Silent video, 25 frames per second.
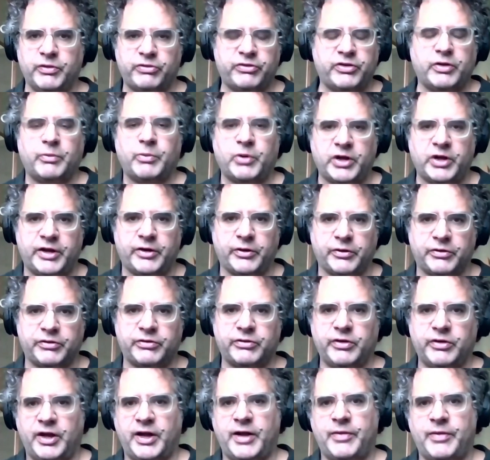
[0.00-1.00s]
with someone
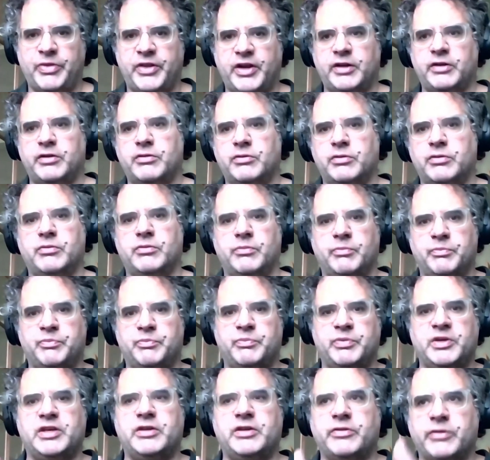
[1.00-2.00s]
else and then
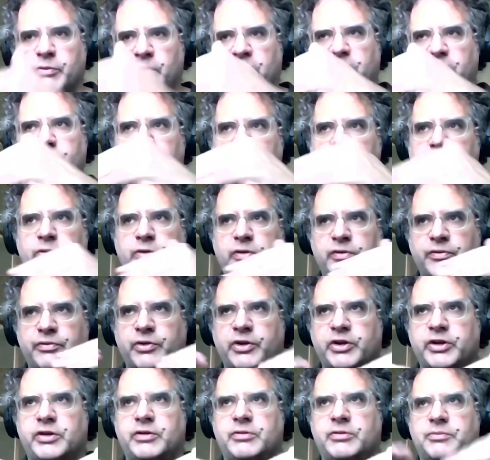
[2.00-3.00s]
be the ones sort of
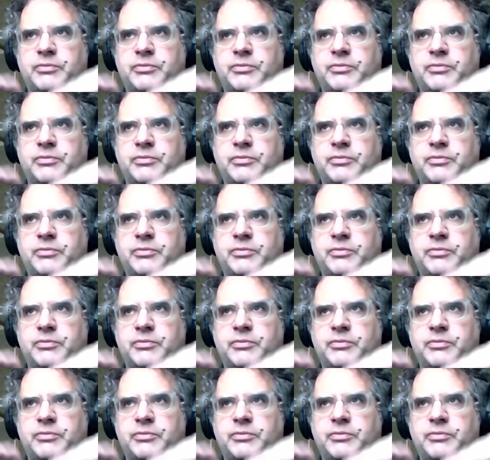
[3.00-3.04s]
like,